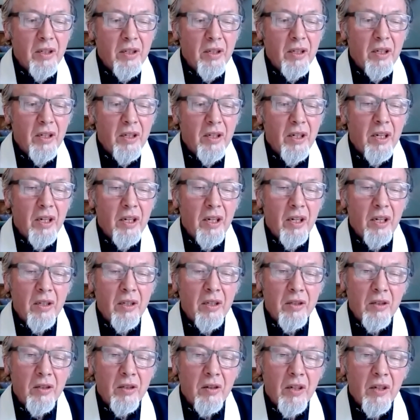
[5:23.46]
into
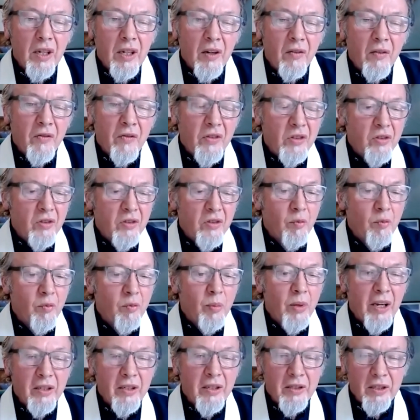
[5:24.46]
gifts of
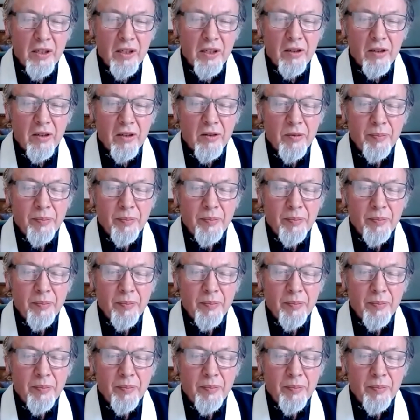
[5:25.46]
blessings.